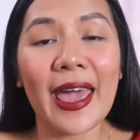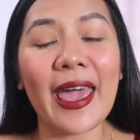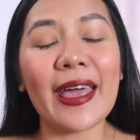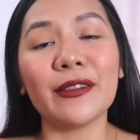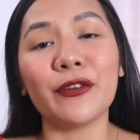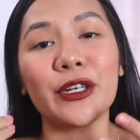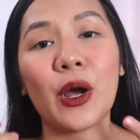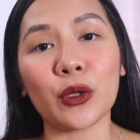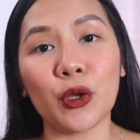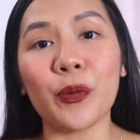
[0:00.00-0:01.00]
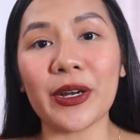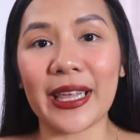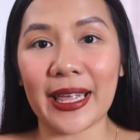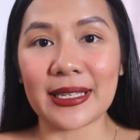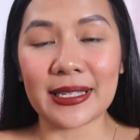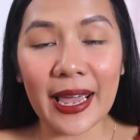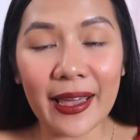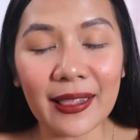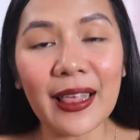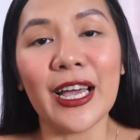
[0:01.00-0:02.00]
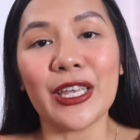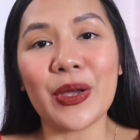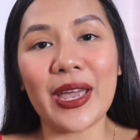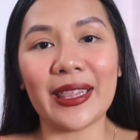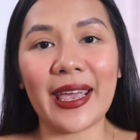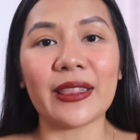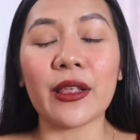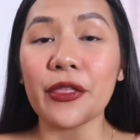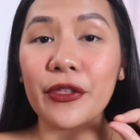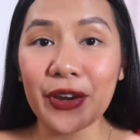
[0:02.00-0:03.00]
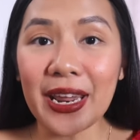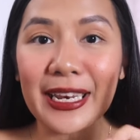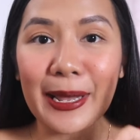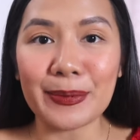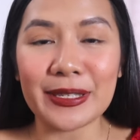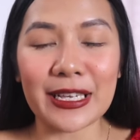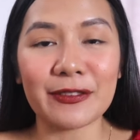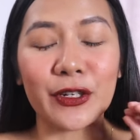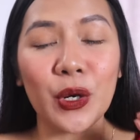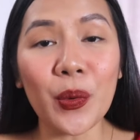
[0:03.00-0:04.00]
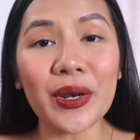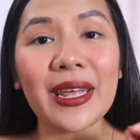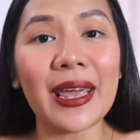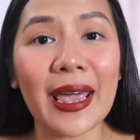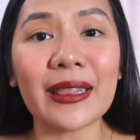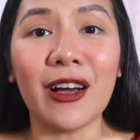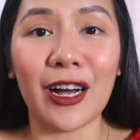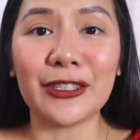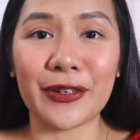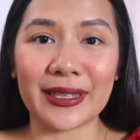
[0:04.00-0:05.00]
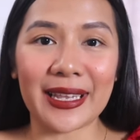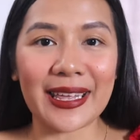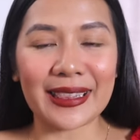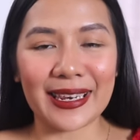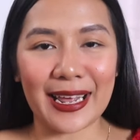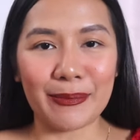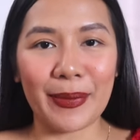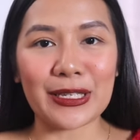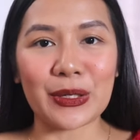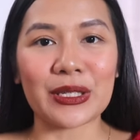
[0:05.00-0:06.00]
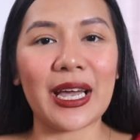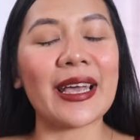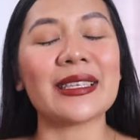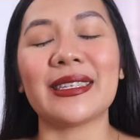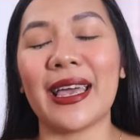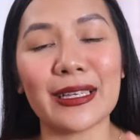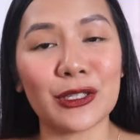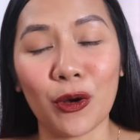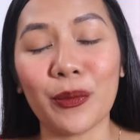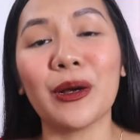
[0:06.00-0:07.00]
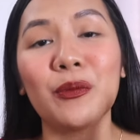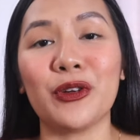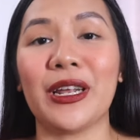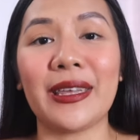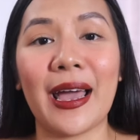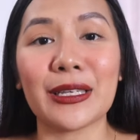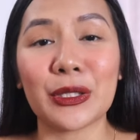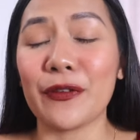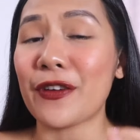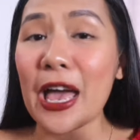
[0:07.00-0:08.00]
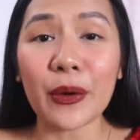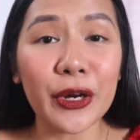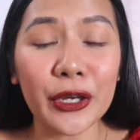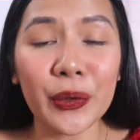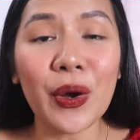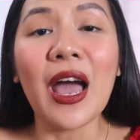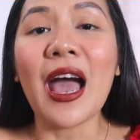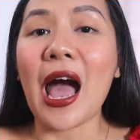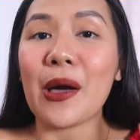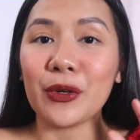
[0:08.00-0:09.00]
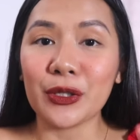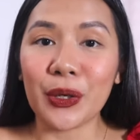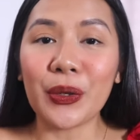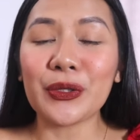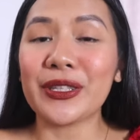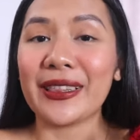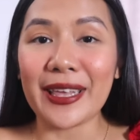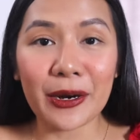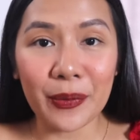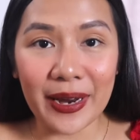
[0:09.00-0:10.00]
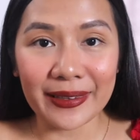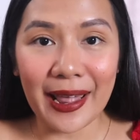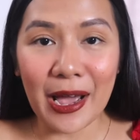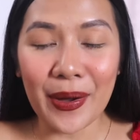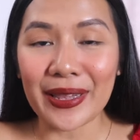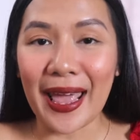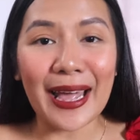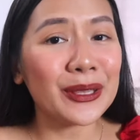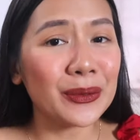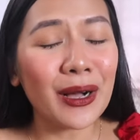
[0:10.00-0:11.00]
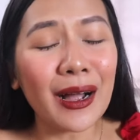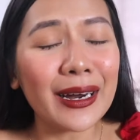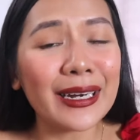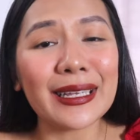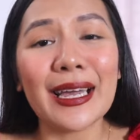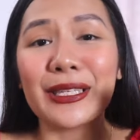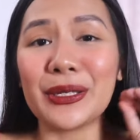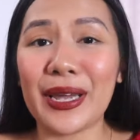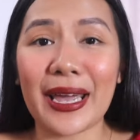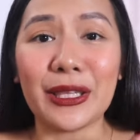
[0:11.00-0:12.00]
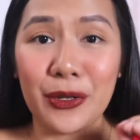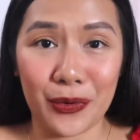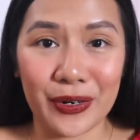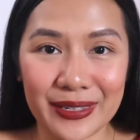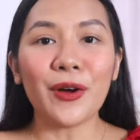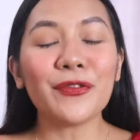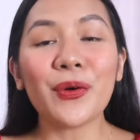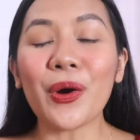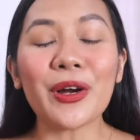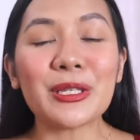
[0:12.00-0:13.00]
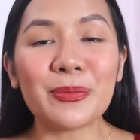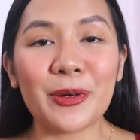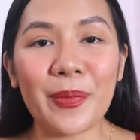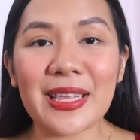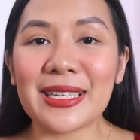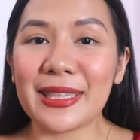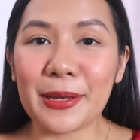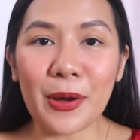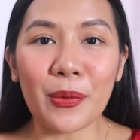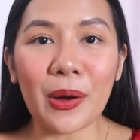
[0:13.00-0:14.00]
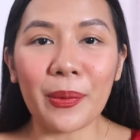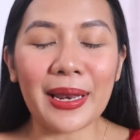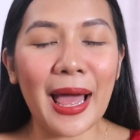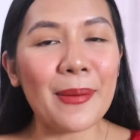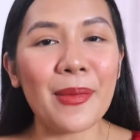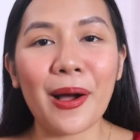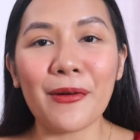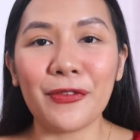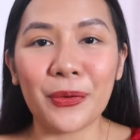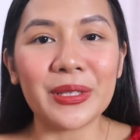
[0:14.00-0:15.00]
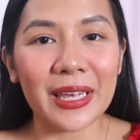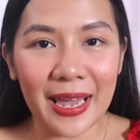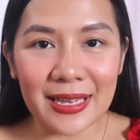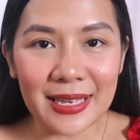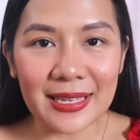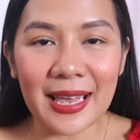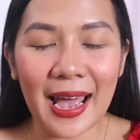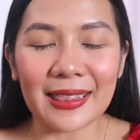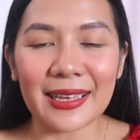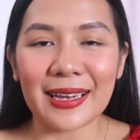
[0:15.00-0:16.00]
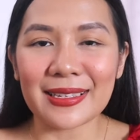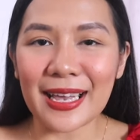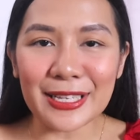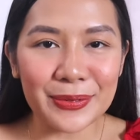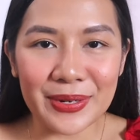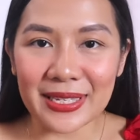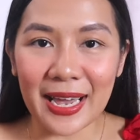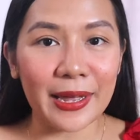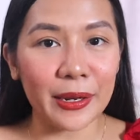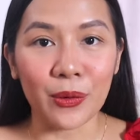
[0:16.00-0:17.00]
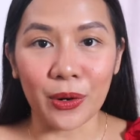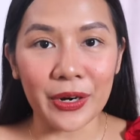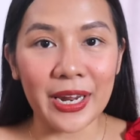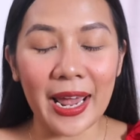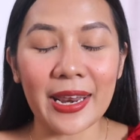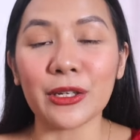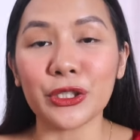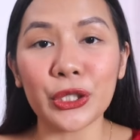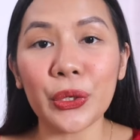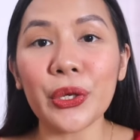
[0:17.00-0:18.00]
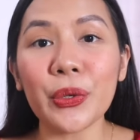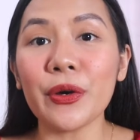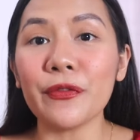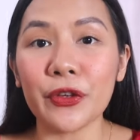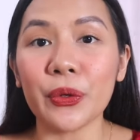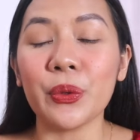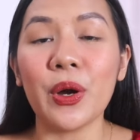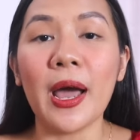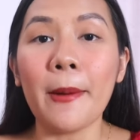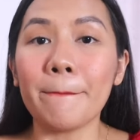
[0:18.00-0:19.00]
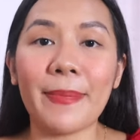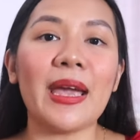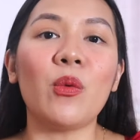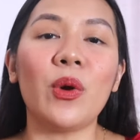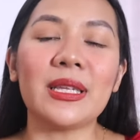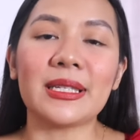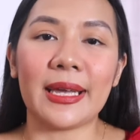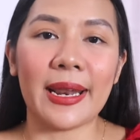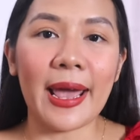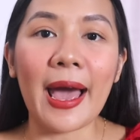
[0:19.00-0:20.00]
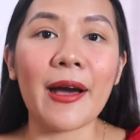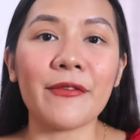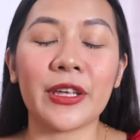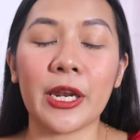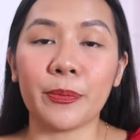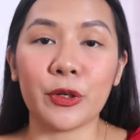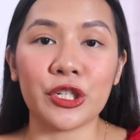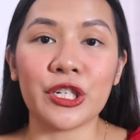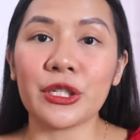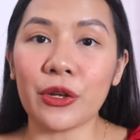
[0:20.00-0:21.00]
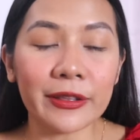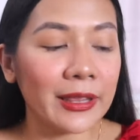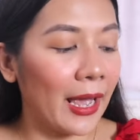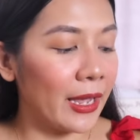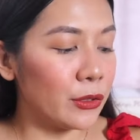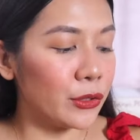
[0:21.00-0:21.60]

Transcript: And for the October 10 sale, you can get 3 lipsticks for only 899 pesos, guys. Yes, sobrang mura niya. So if I were you, I will go to the link right now and add to cart to get yours. Of course, Mermaids, hindi mawawala ang mga phone cases sa ating accessories category. And I'll show you a few pink ones that I have that I purchased online.